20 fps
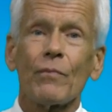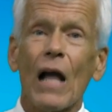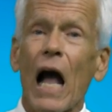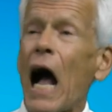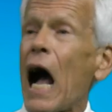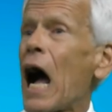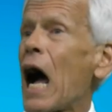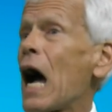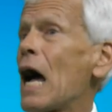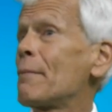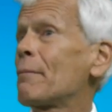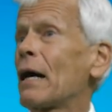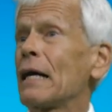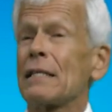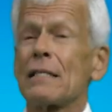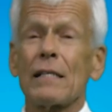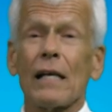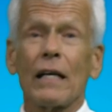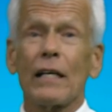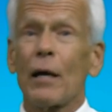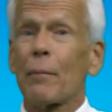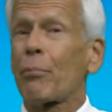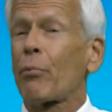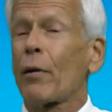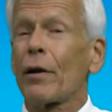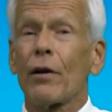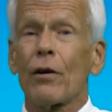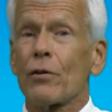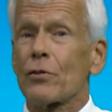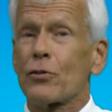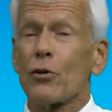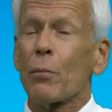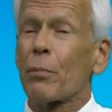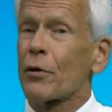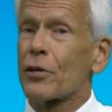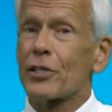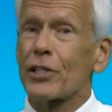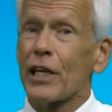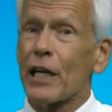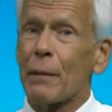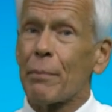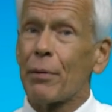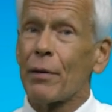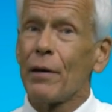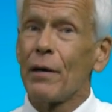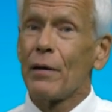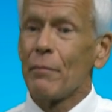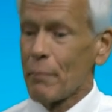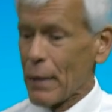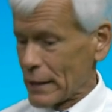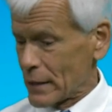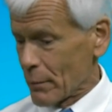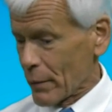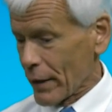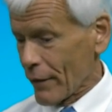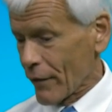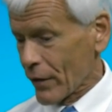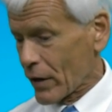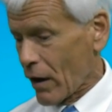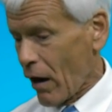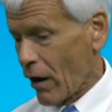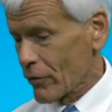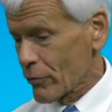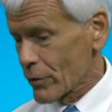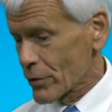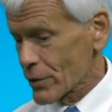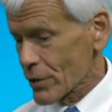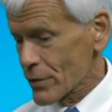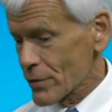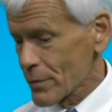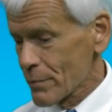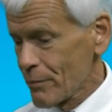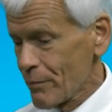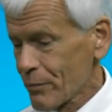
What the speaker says: I might sell you a printer super cheap, make the money in the cartridges.